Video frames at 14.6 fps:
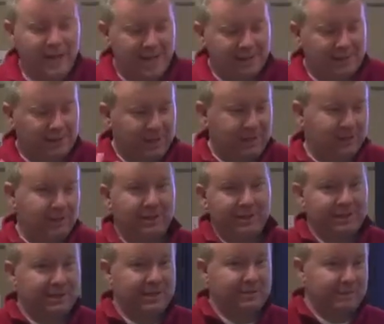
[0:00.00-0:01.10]
And so that's why the
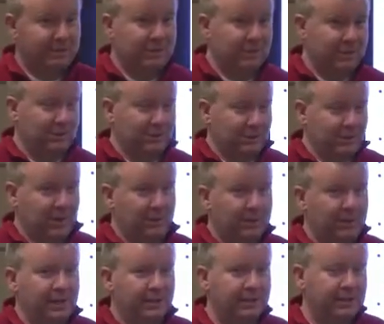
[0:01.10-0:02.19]
system engineer's job
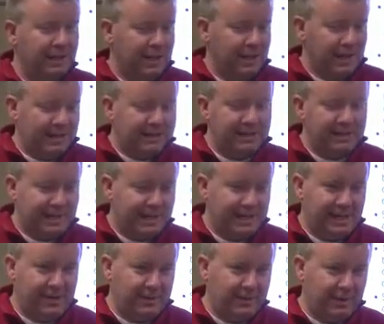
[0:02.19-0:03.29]
is to sit
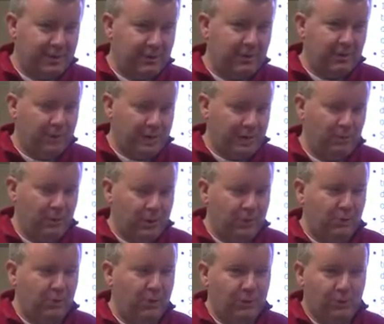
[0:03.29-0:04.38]
down and go, okay, what
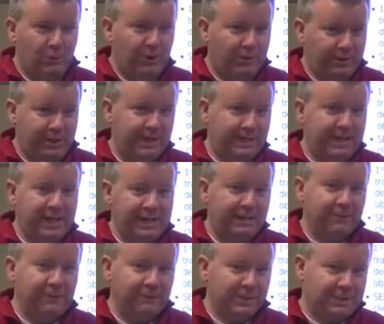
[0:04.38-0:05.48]
do we really
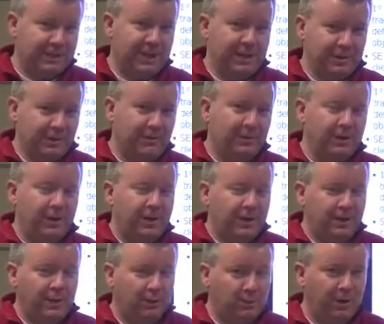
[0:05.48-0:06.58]
need from the stakeholder?
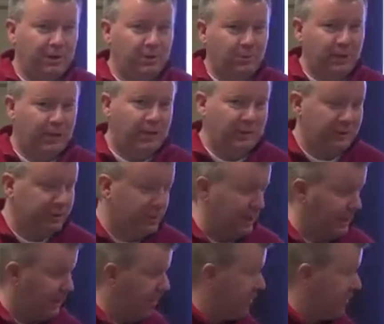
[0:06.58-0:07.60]
What do we understand?